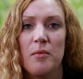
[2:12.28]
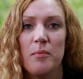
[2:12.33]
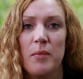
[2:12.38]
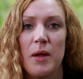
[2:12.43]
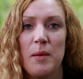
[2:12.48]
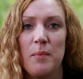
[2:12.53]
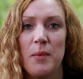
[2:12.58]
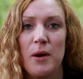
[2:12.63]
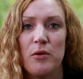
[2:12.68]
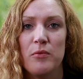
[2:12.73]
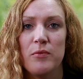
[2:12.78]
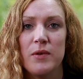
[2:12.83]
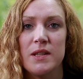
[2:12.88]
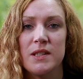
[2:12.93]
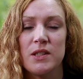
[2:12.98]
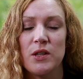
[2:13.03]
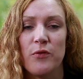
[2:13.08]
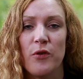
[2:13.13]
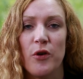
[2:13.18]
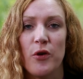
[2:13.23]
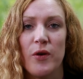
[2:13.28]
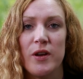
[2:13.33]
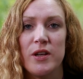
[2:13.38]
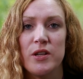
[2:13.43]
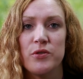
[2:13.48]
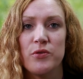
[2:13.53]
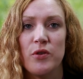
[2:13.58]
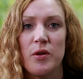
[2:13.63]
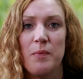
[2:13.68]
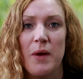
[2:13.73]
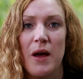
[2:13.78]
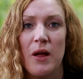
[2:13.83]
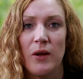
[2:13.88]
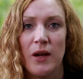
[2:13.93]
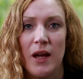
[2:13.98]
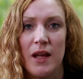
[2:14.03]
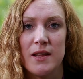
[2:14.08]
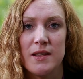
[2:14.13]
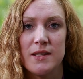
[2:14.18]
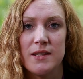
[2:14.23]
People at risk of hereditary bowel
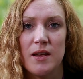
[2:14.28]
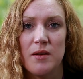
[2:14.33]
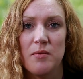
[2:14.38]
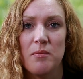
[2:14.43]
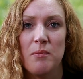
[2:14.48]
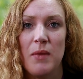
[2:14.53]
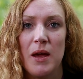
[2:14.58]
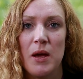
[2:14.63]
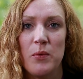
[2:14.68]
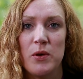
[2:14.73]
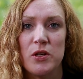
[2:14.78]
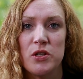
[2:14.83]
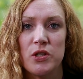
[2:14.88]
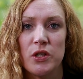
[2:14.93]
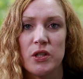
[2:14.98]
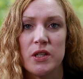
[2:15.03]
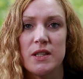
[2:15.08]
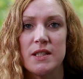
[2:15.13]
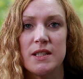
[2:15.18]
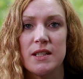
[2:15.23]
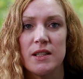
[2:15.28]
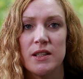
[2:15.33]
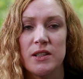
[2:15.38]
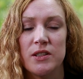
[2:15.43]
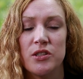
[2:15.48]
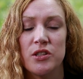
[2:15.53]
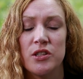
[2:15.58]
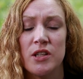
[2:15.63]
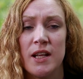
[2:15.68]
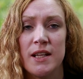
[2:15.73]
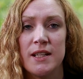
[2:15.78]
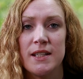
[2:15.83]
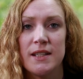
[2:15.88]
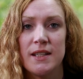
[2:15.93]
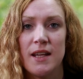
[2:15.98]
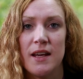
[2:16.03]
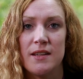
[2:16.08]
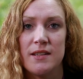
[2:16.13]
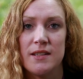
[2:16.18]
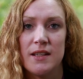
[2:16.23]
cancer may wish to consider genetic
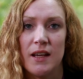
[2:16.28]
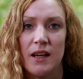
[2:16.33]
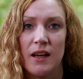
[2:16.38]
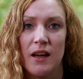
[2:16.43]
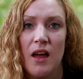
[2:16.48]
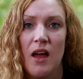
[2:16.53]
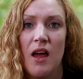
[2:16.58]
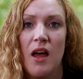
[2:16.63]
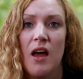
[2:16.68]
testing,